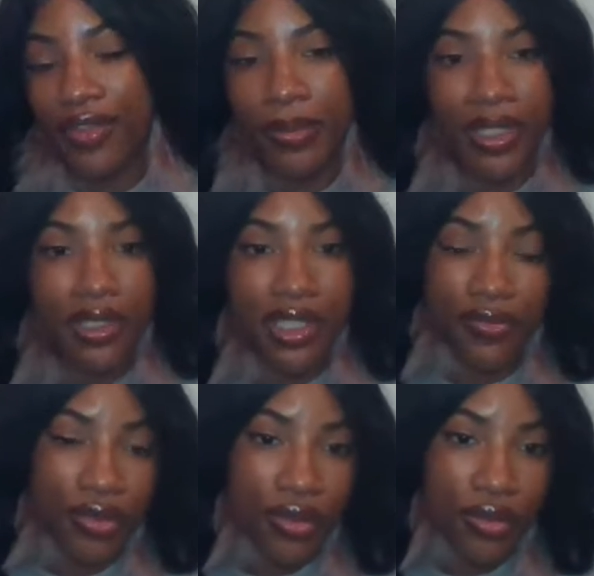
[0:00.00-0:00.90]
have to be
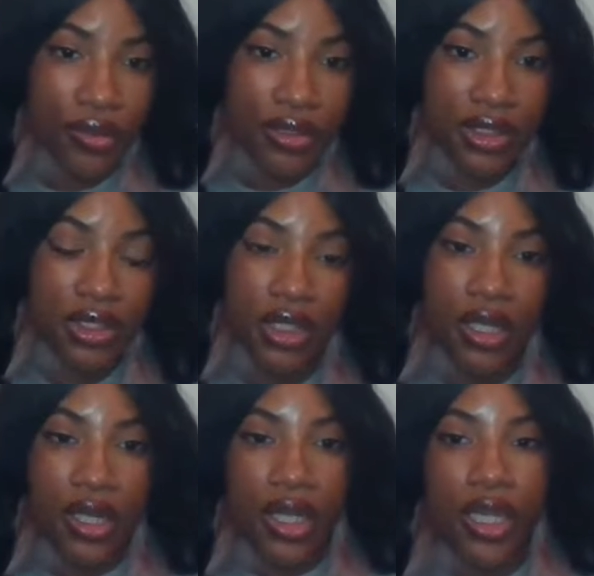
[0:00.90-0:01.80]
difficult
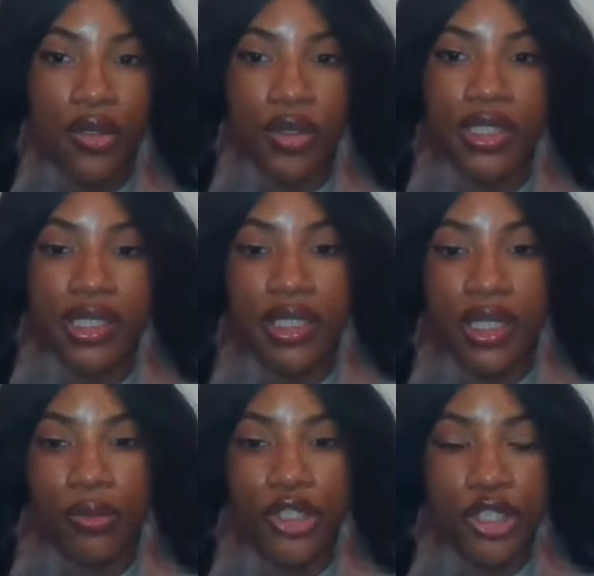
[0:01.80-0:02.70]
in order to
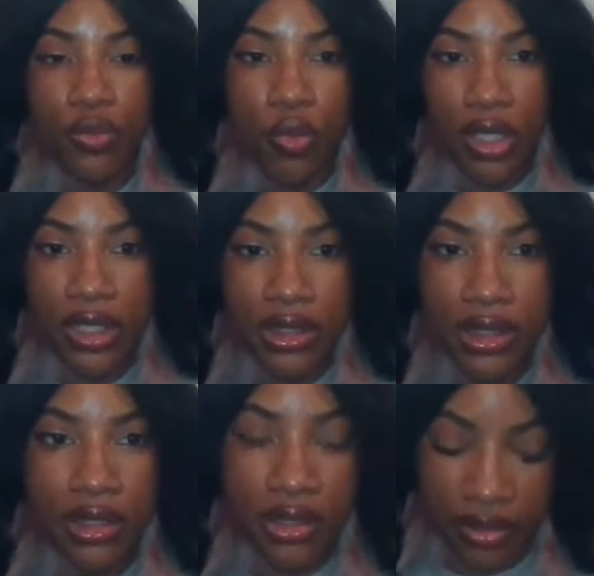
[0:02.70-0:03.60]
get what you want,